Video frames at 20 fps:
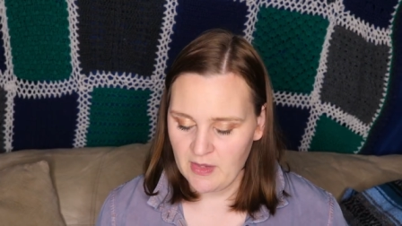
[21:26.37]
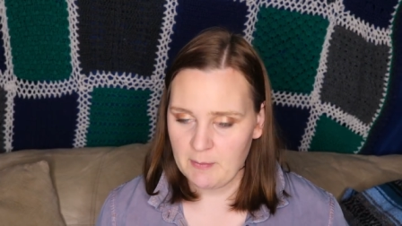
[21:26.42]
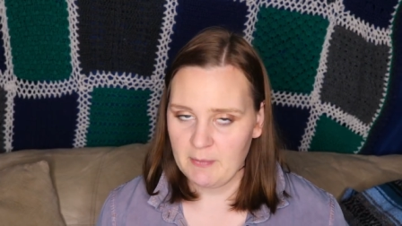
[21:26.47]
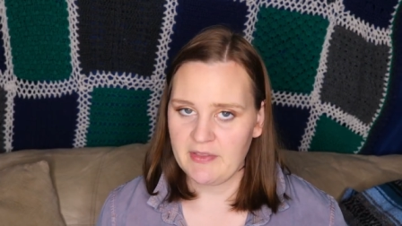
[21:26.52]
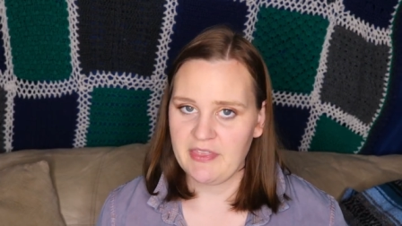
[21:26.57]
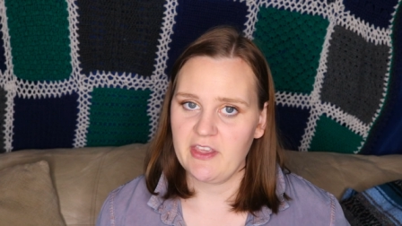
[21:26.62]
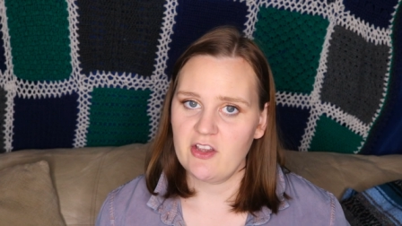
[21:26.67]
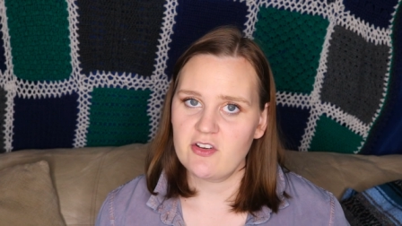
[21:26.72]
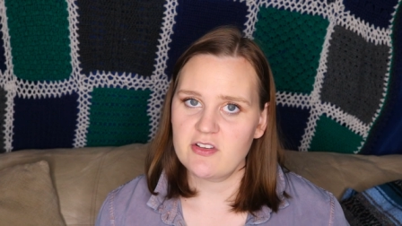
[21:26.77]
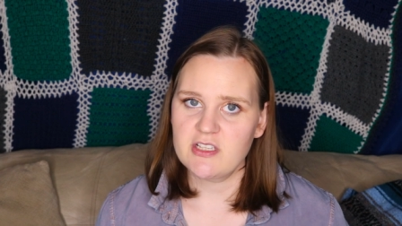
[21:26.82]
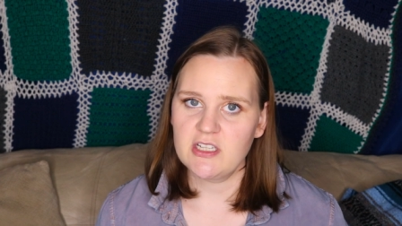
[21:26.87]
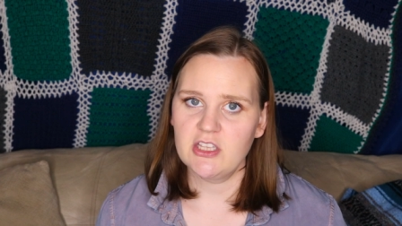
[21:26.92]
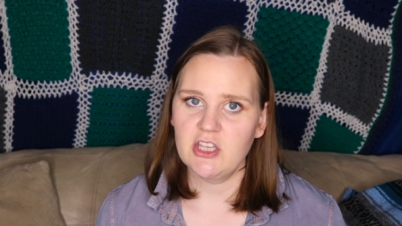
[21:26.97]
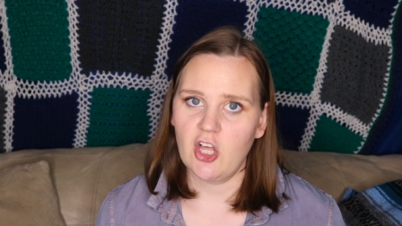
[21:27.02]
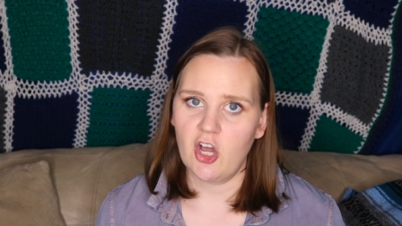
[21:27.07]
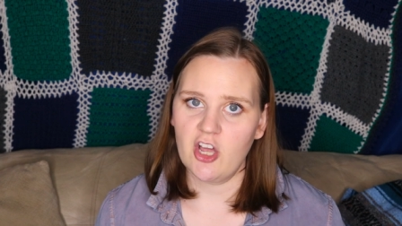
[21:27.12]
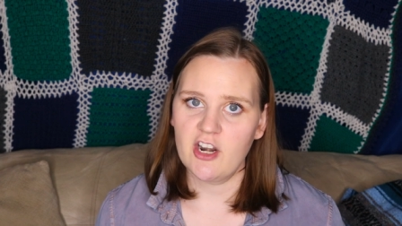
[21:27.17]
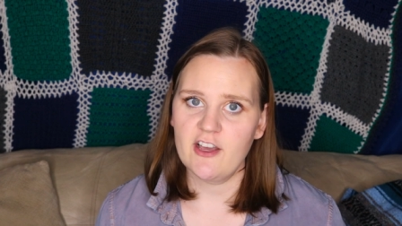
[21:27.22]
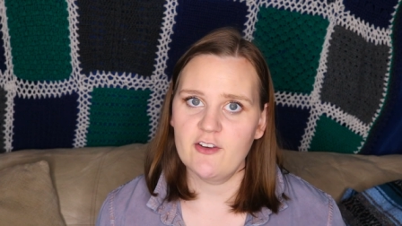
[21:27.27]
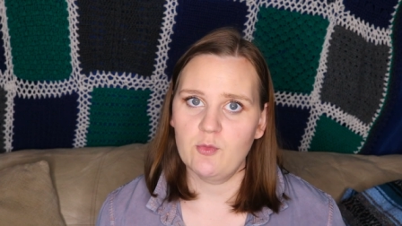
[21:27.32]
but there's a
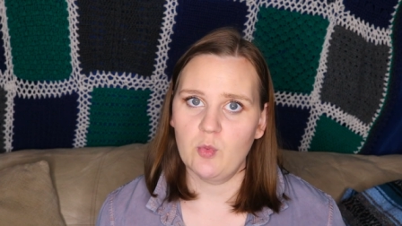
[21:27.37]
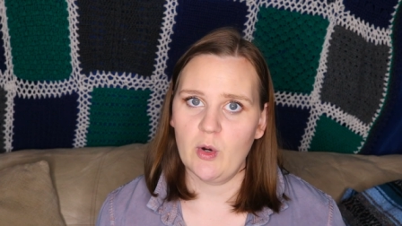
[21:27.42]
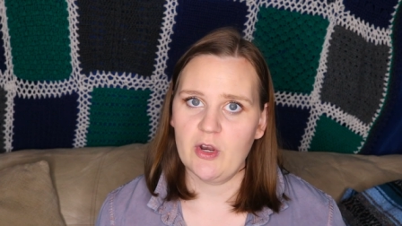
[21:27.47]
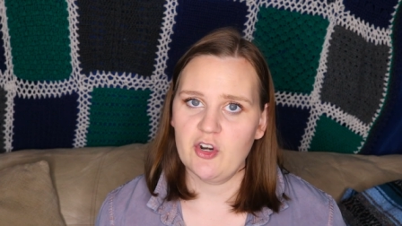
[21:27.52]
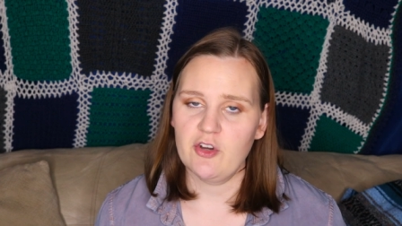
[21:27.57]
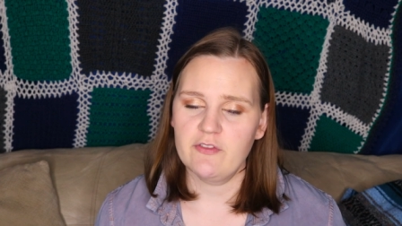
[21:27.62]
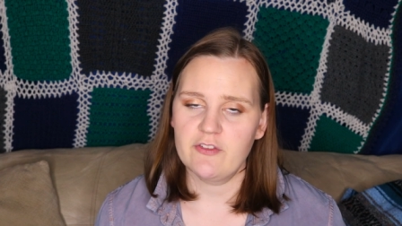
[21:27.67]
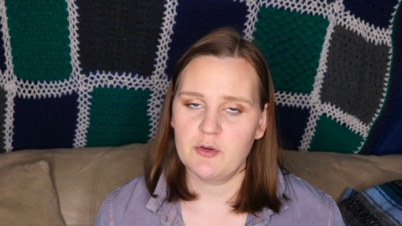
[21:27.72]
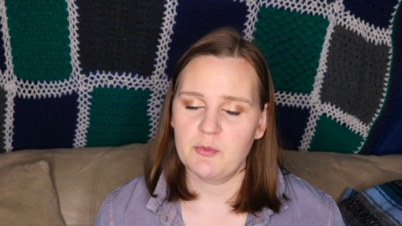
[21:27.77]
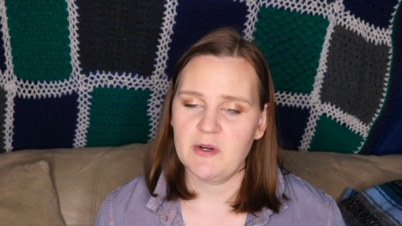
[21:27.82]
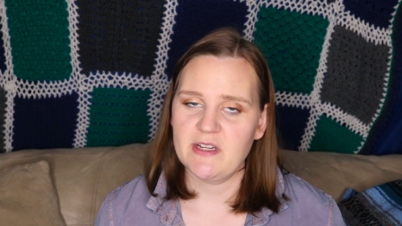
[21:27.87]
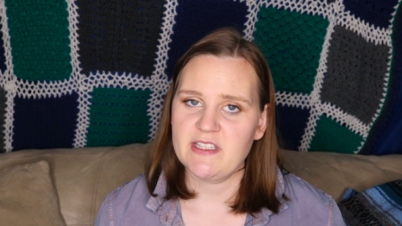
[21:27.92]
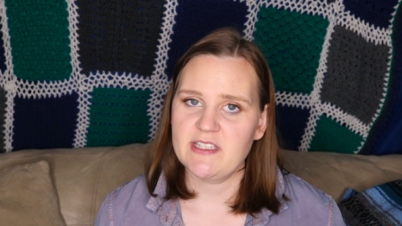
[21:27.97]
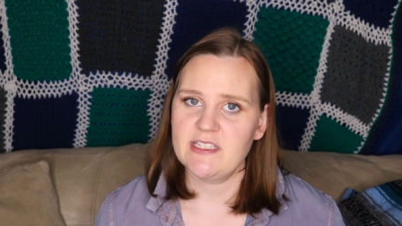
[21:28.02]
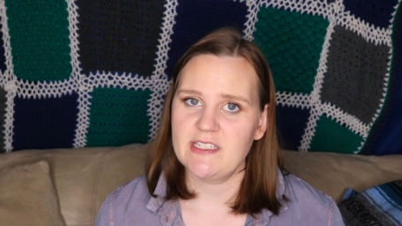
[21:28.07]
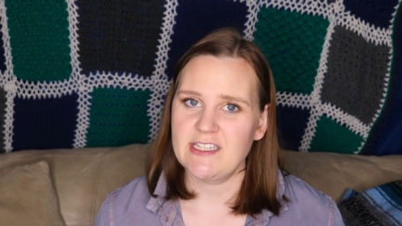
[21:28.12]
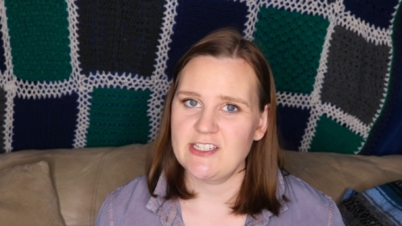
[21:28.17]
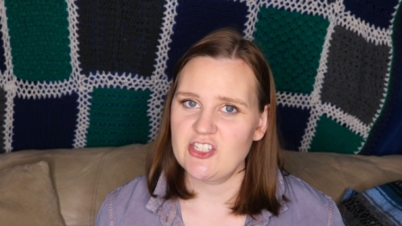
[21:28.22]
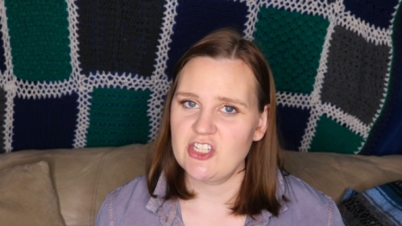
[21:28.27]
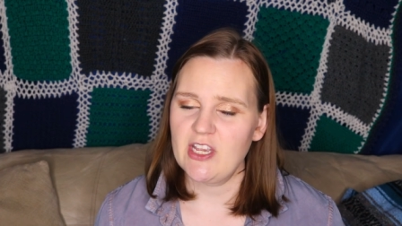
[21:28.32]
lot of one over one
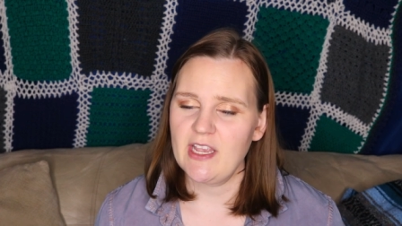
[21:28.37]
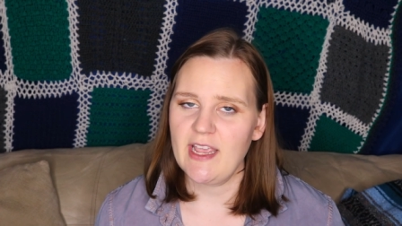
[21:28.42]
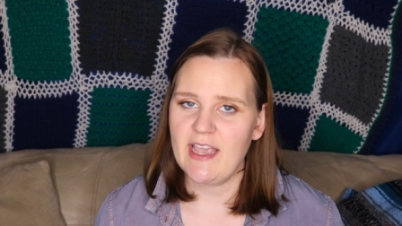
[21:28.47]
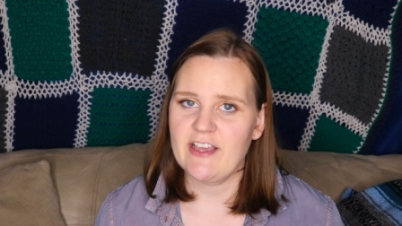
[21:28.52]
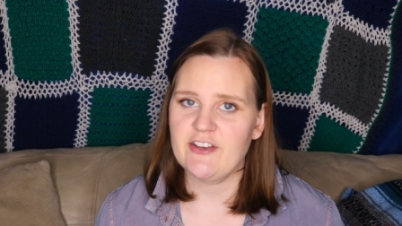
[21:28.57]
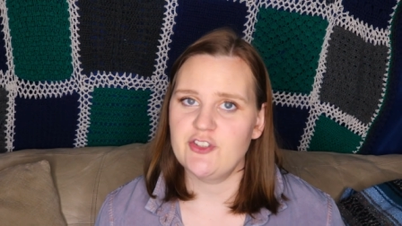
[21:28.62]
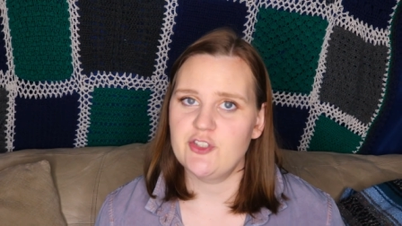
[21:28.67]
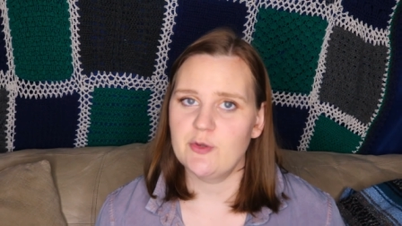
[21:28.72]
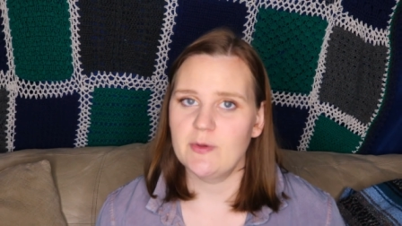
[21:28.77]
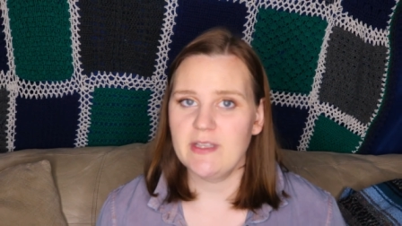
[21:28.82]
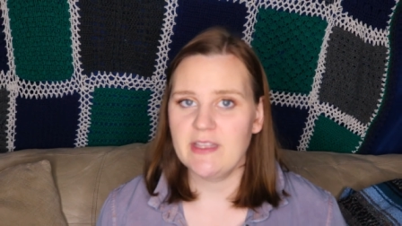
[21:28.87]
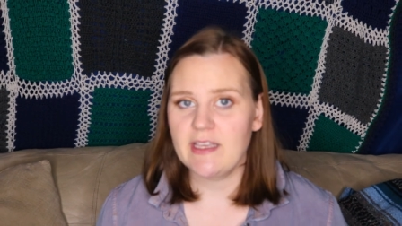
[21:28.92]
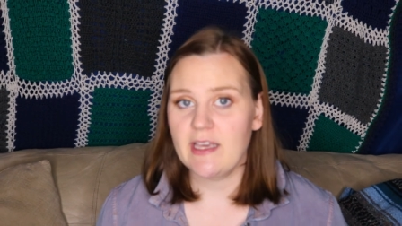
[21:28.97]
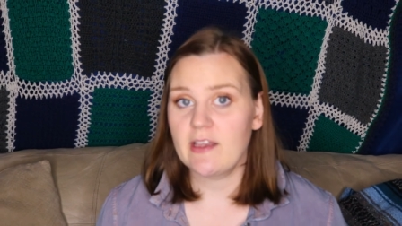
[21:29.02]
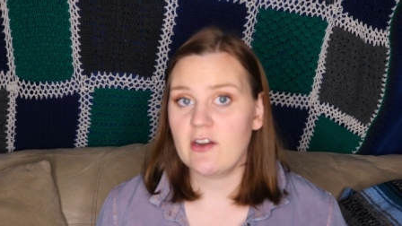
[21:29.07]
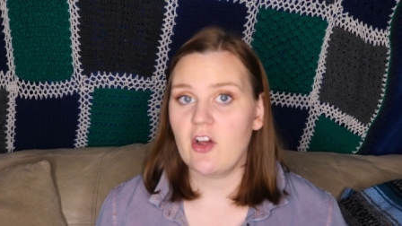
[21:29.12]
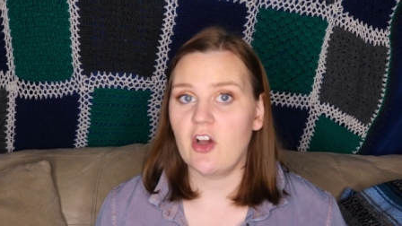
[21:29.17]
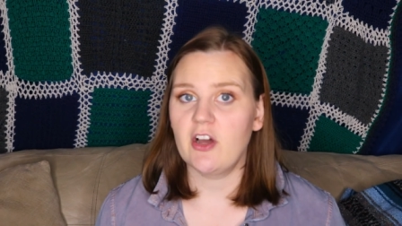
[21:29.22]
stitching and doing that